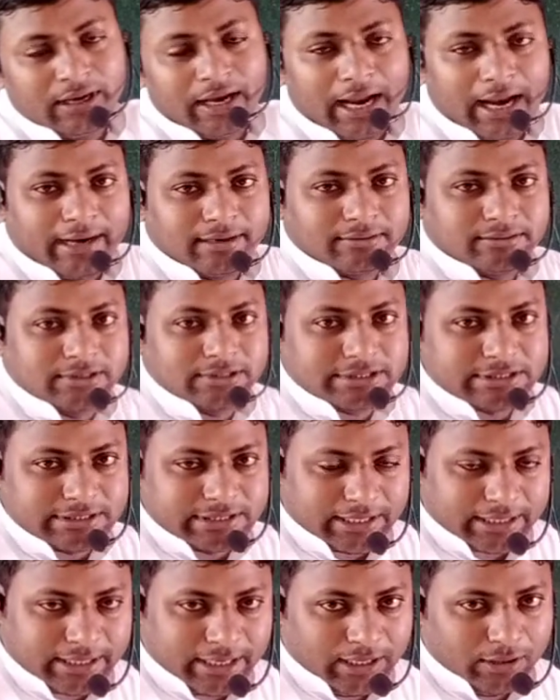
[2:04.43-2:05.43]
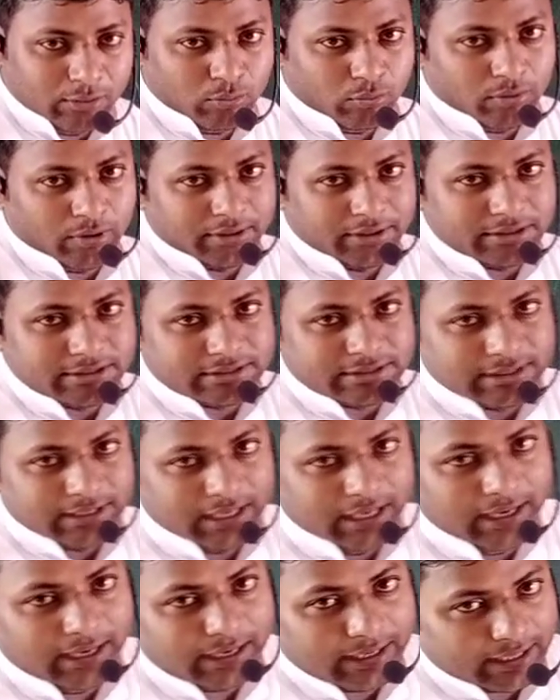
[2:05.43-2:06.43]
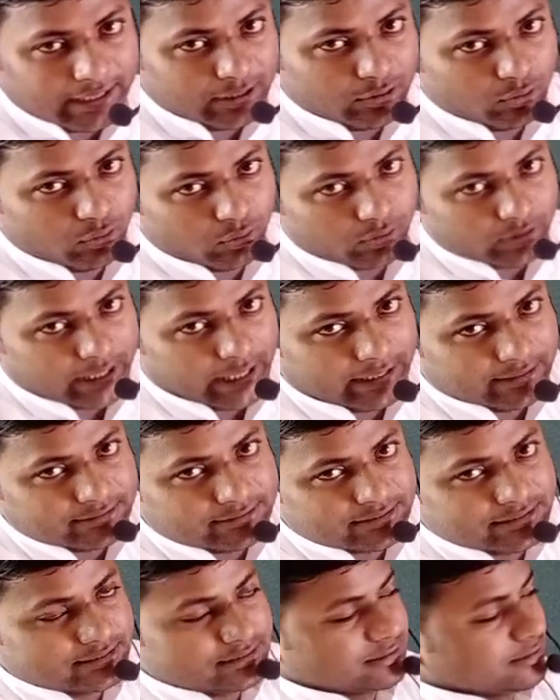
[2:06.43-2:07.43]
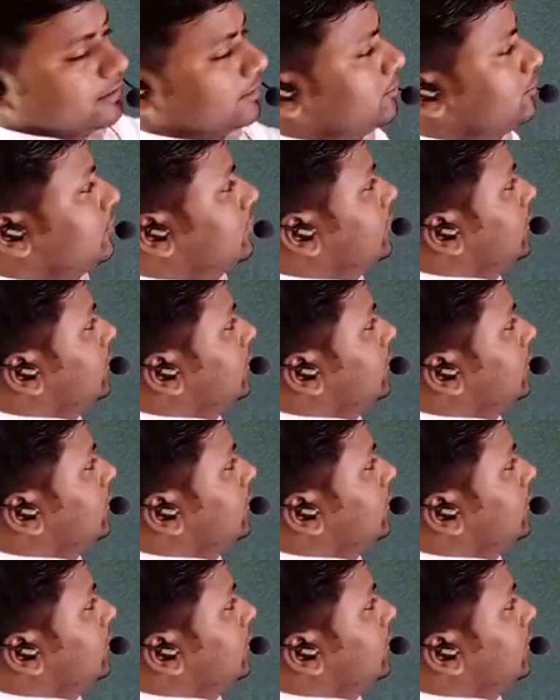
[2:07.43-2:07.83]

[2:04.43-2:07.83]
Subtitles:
and the second one is the endocrine system.